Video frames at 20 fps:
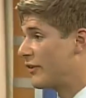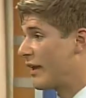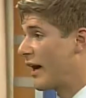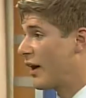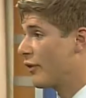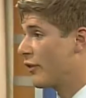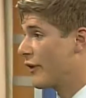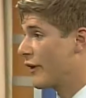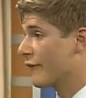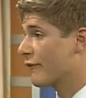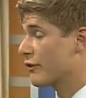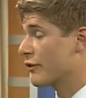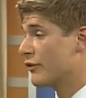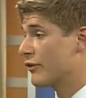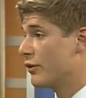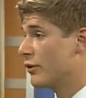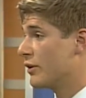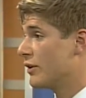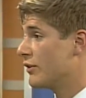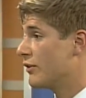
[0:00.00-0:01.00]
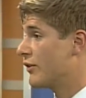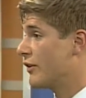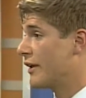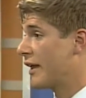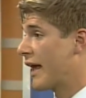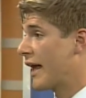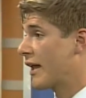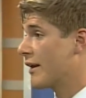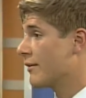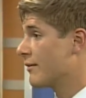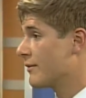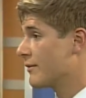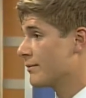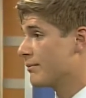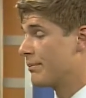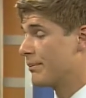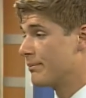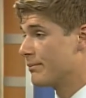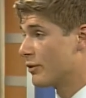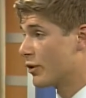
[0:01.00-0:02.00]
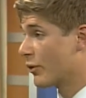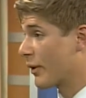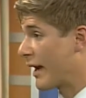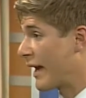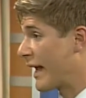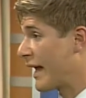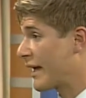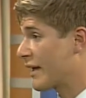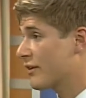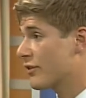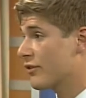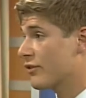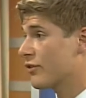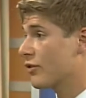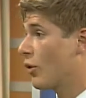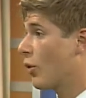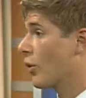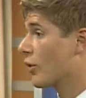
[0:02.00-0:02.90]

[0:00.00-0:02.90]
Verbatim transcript: out there for students to get grants mm.